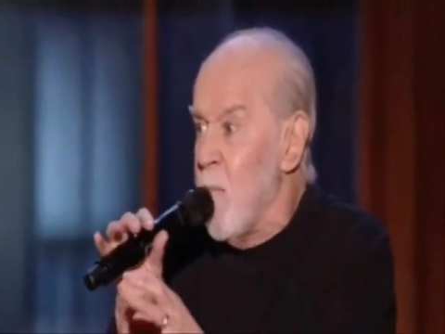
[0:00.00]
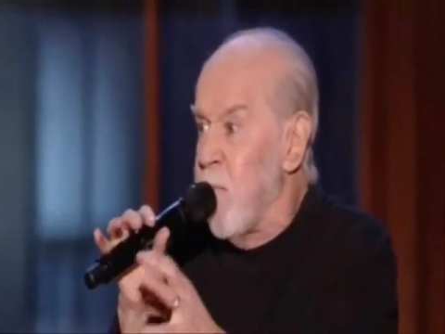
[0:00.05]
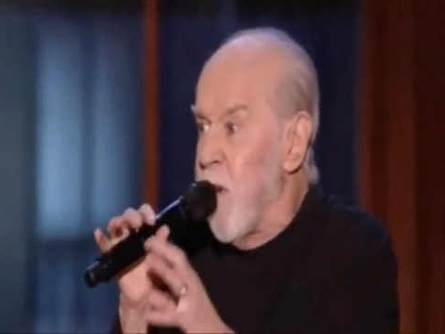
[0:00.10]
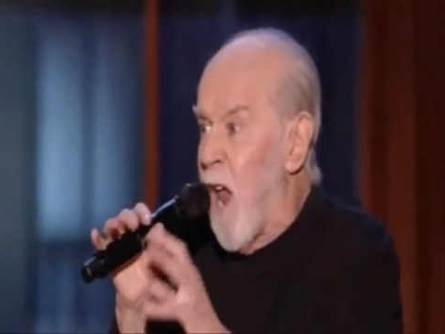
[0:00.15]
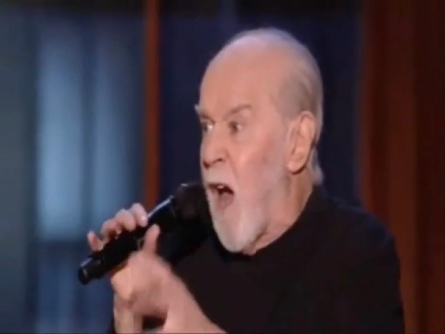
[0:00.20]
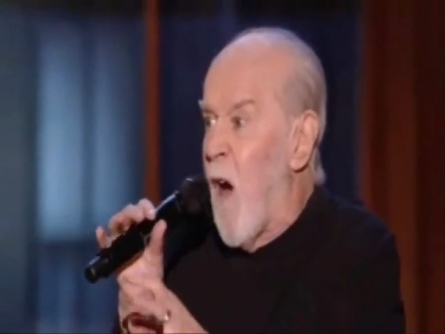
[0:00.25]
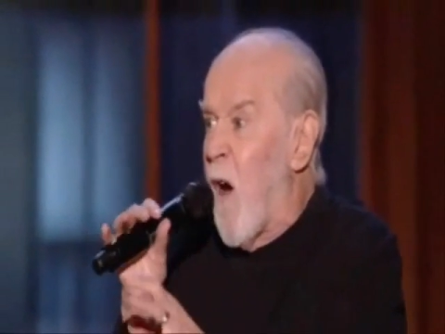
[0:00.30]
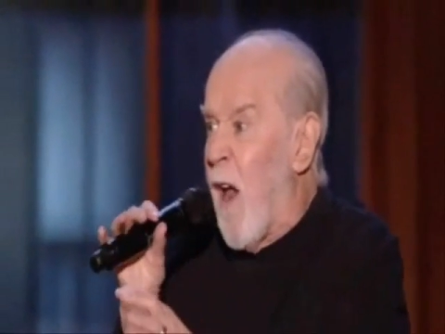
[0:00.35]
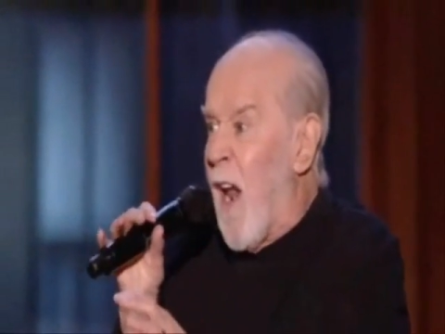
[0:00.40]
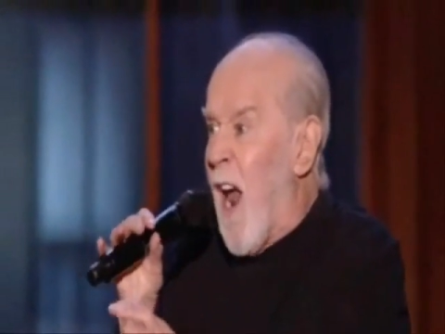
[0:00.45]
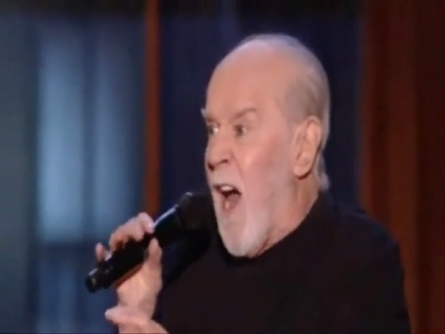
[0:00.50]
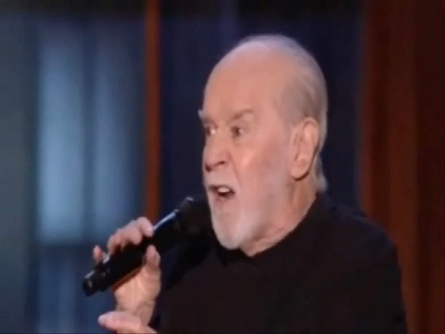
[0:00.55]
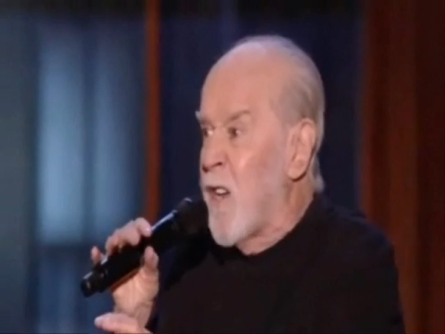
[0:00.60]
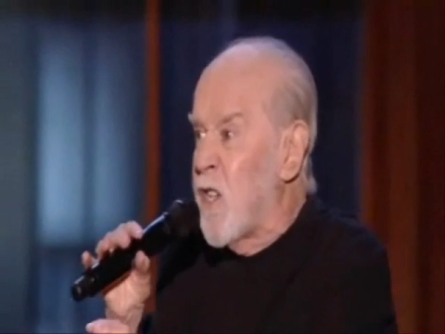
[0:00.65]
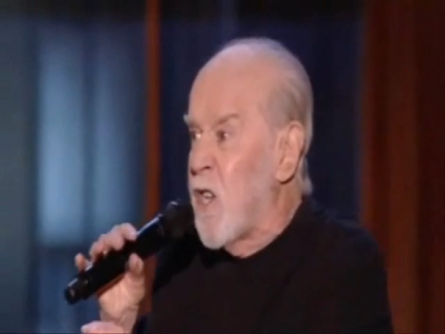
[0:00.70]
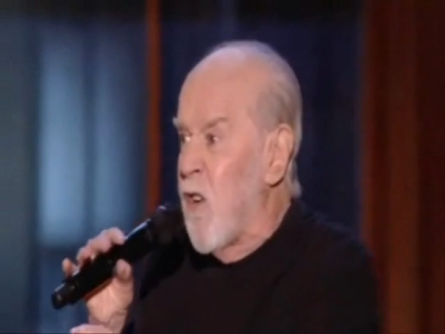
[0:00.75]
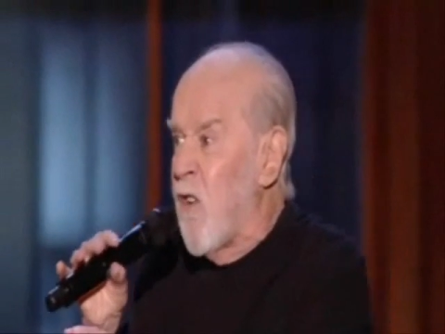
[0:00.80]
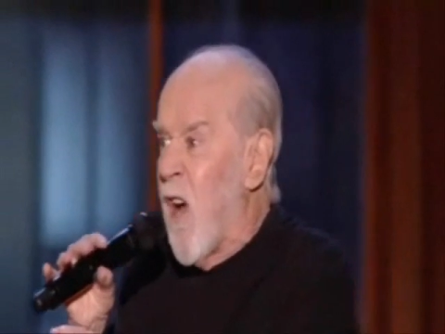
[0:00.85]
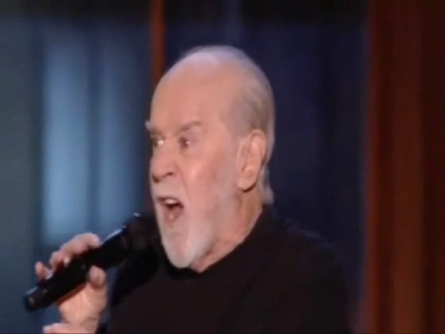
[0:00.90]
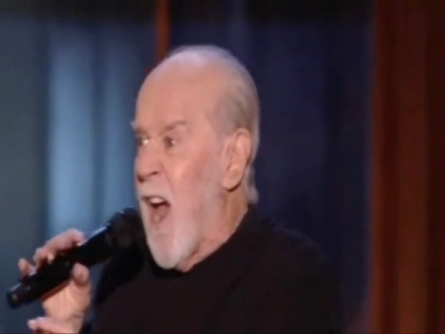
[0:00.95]
Blow it
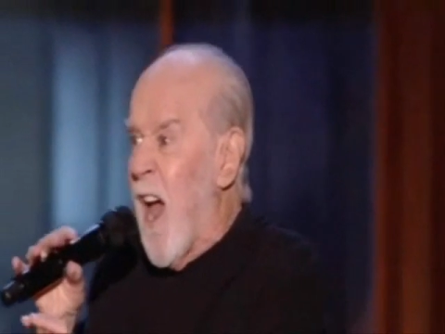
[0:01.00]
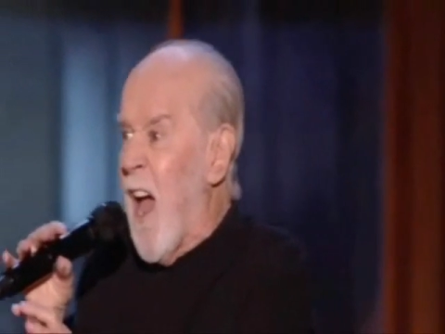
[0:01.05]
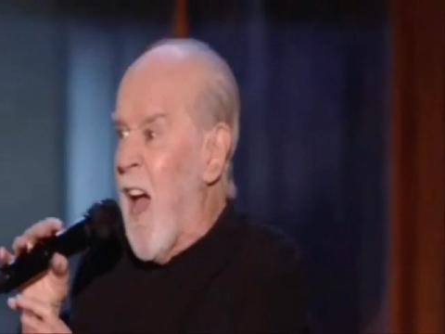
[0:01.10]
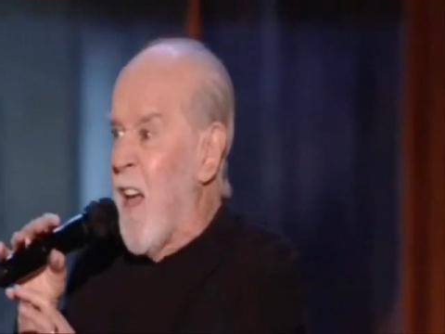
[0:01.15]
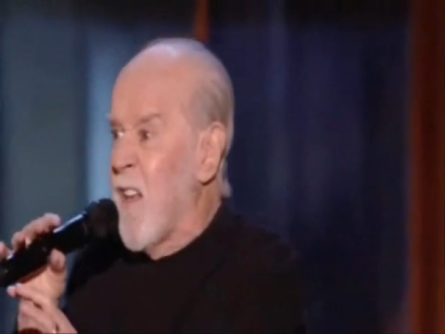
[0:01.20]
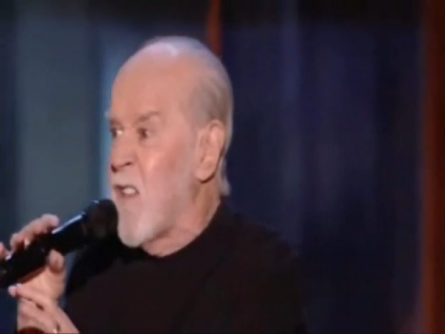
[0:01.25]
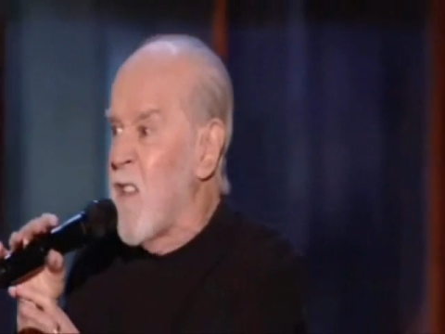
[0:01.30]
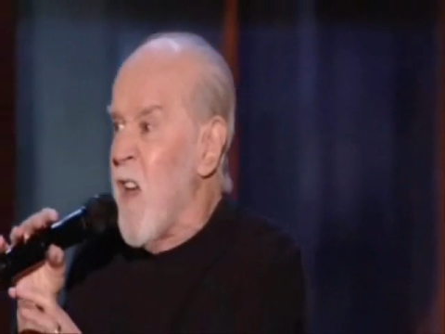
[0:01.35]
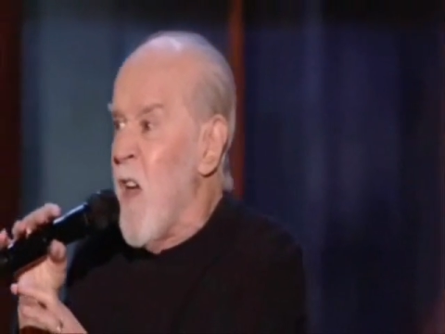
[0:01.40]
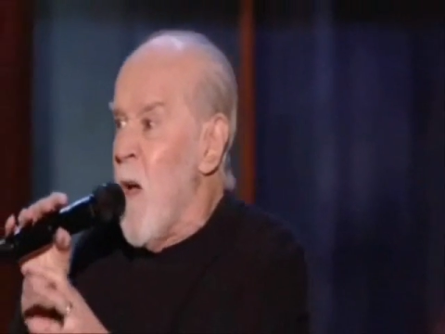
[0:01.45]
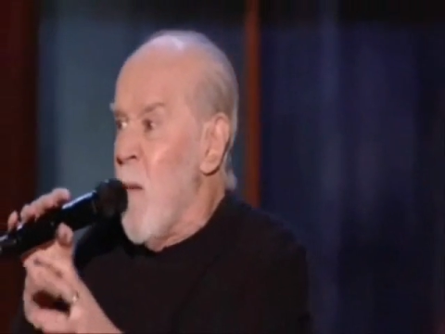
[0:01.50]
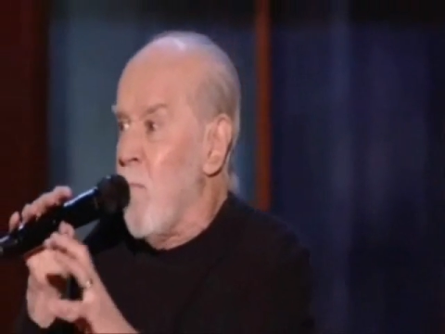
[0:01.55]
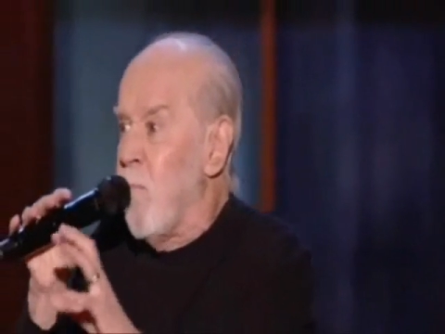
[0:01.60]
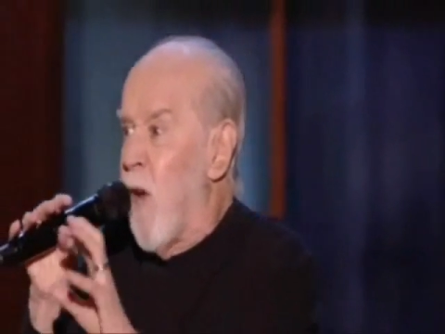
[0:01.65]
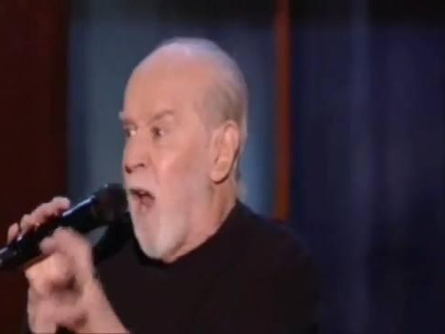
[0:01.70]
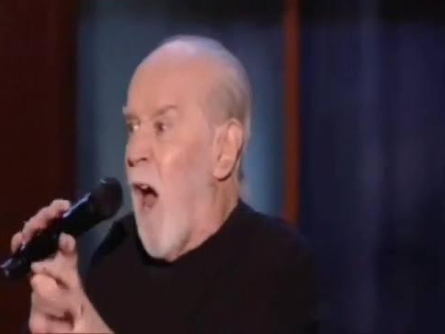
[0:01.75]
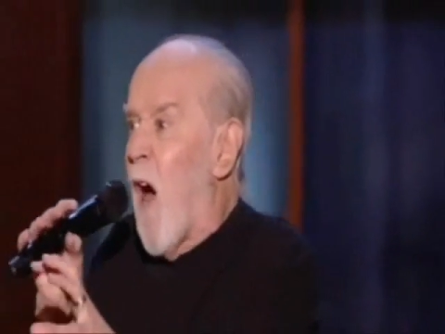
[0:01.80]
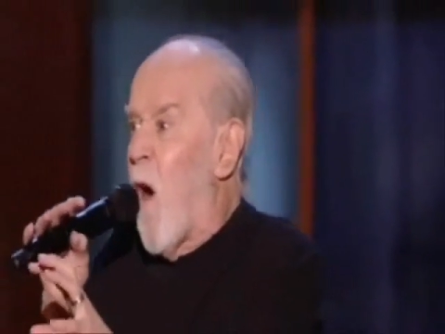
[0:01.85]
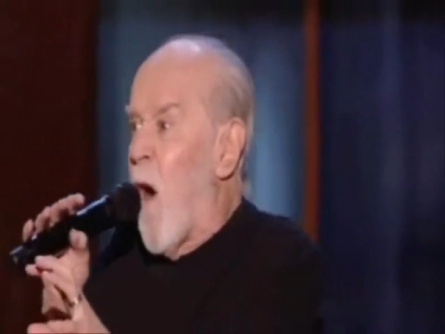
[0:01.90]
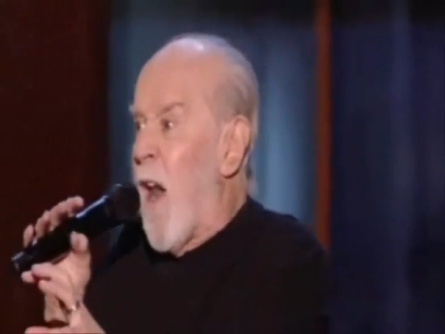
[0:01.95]
out your ass!
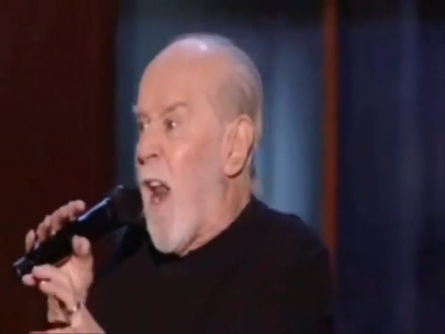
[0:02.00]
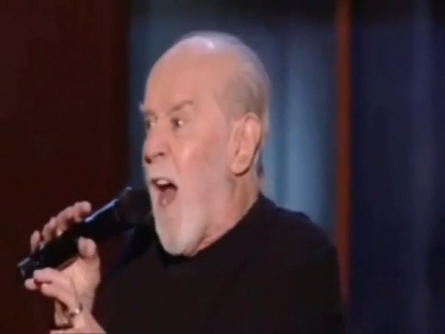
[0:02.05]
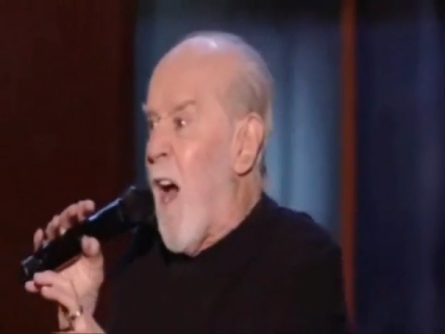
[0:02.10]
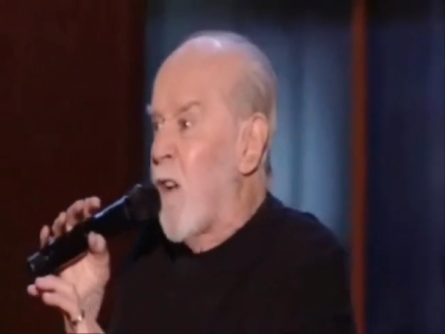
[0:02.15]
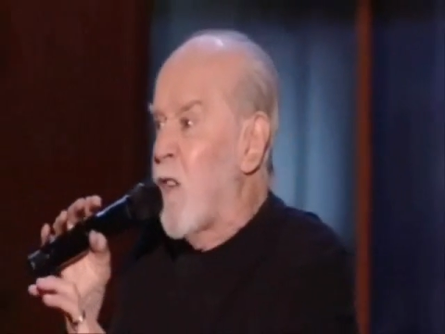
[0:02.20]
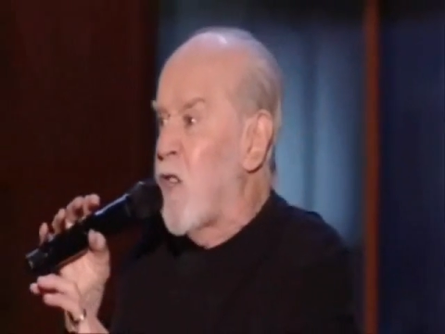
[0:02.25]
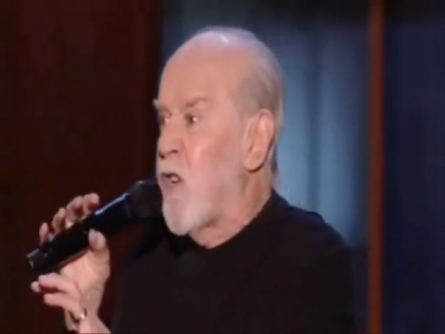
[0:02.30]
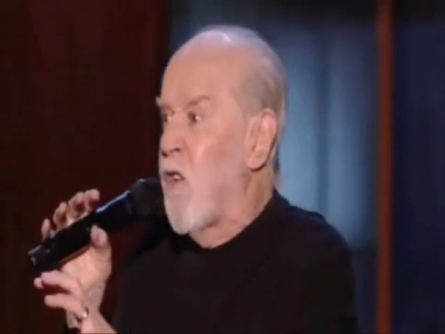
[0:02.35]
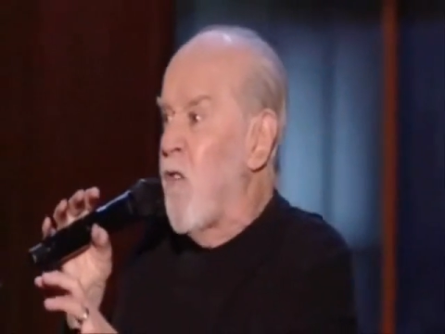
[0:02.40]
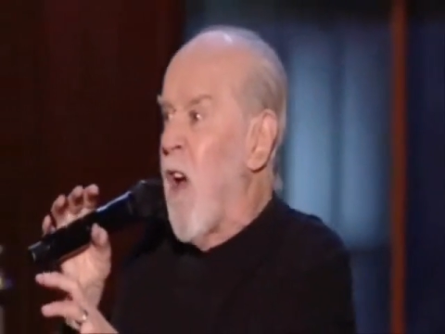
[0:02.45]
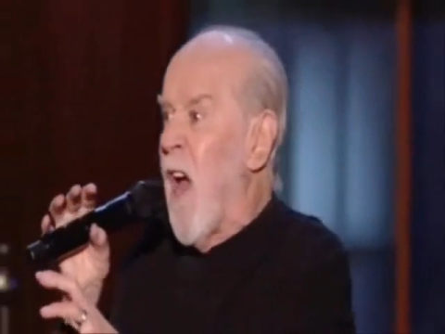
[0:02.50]
Blow it out